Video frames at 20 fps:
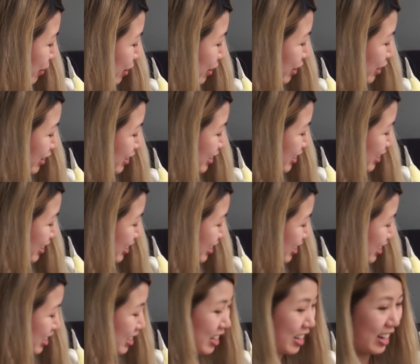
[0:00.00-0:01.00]
pull, she's
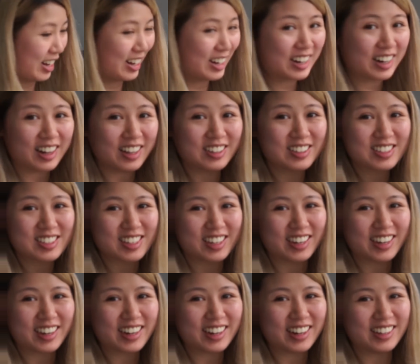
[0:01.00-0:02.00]
just getting closer
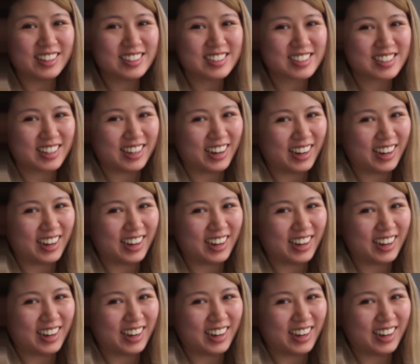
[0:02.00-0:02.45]
and closer.